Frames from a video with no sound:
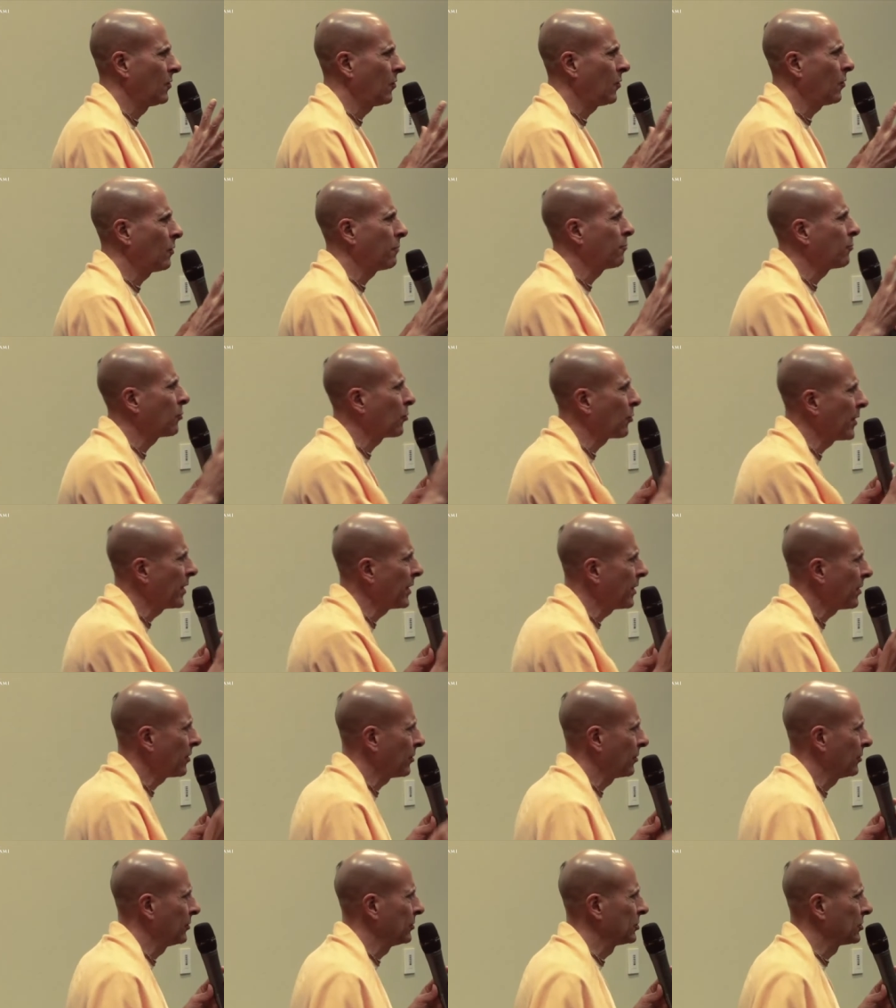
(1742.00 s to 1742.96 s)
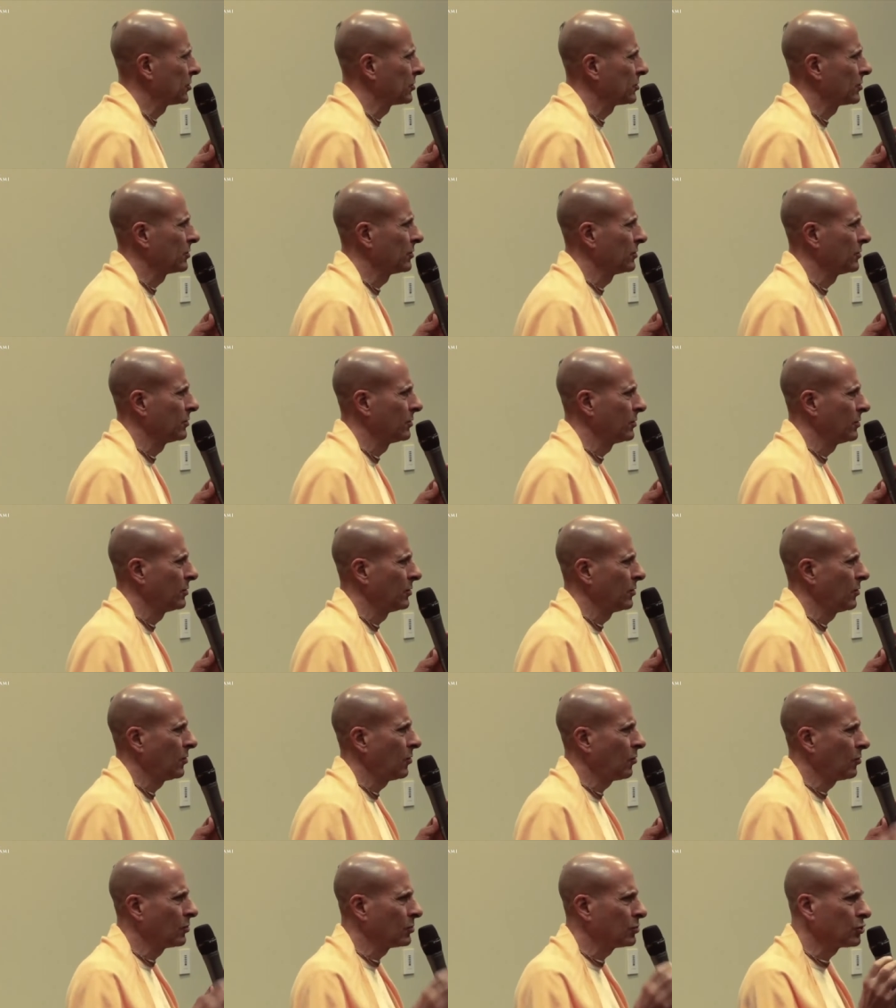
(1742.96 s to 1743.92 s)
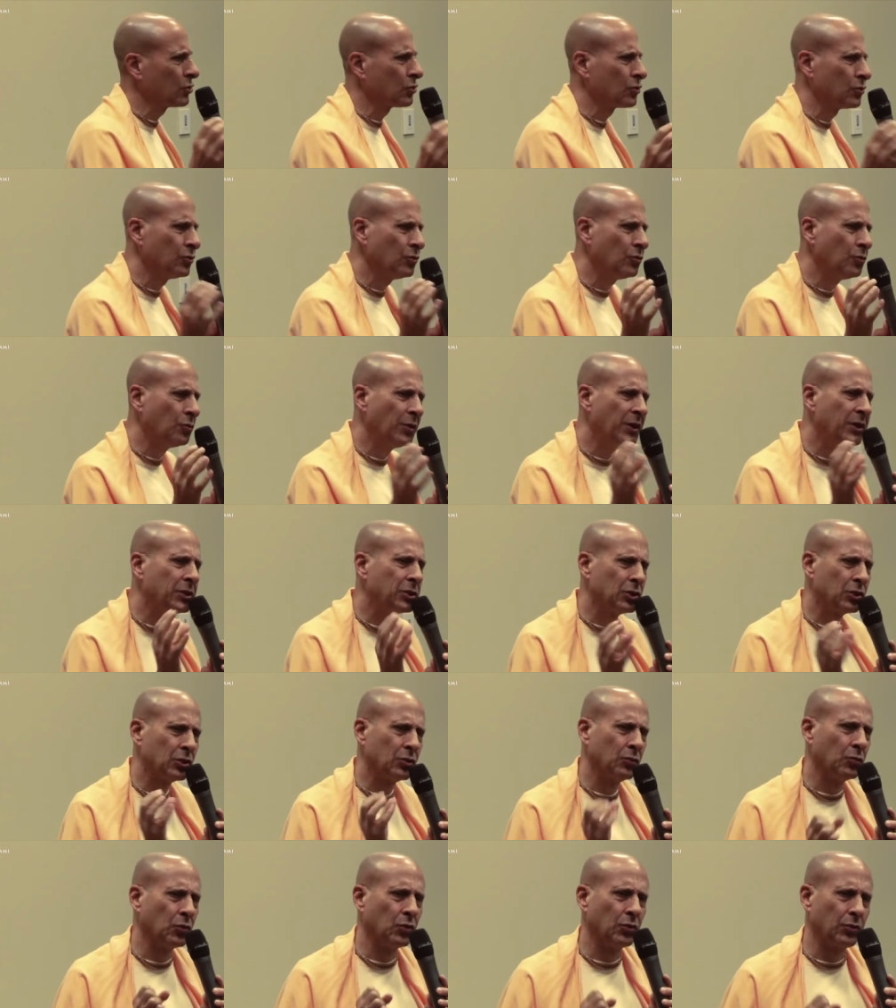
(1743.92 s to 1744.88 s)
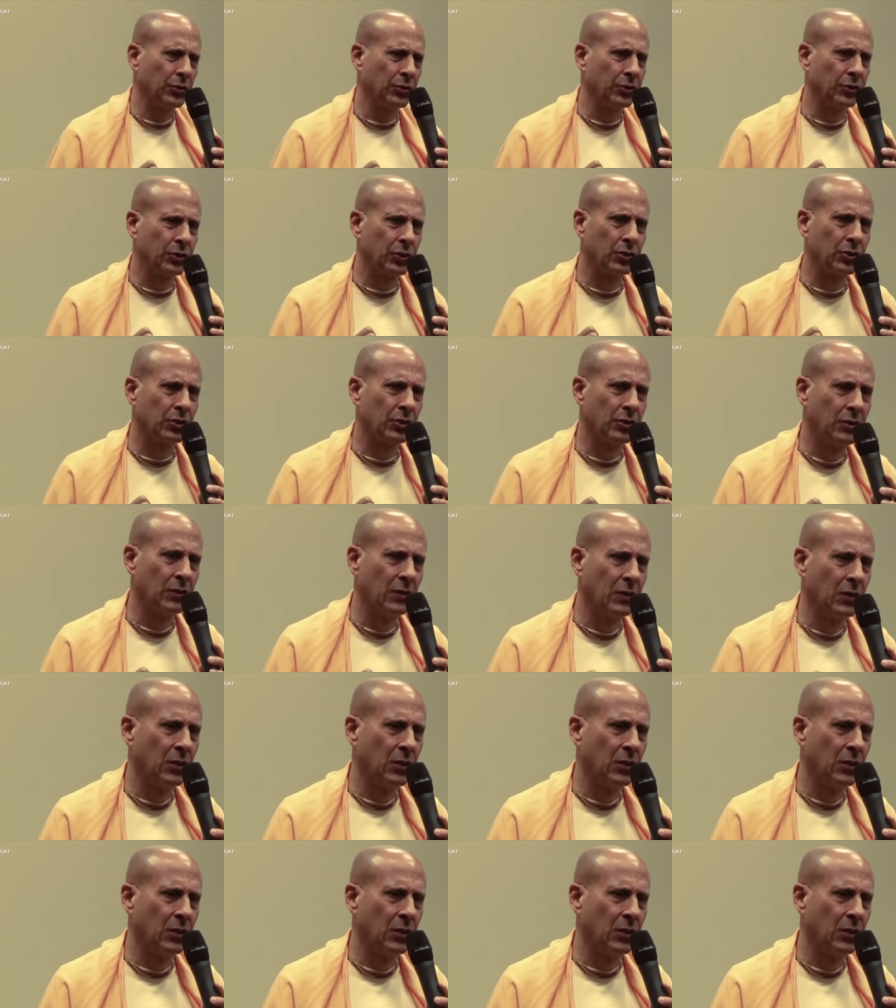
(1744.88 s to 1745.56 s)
or prayers, or true rituals,